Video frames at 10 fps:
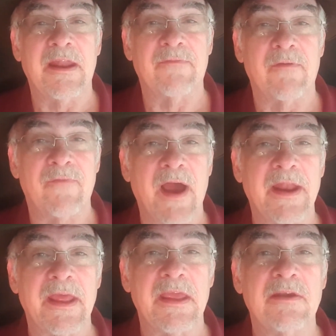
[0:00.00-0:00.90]
if I
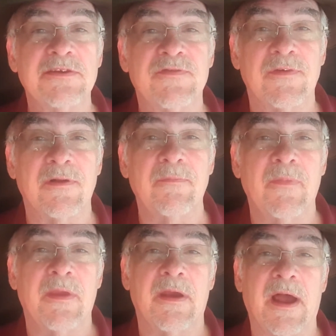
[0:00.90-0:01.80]
find it useful,
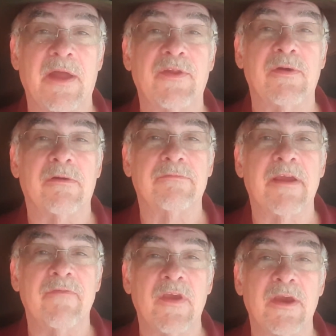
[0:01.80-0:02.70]
I'll do a
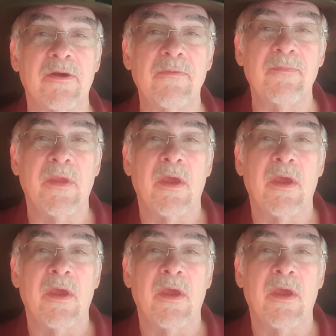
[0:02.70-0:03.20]
review,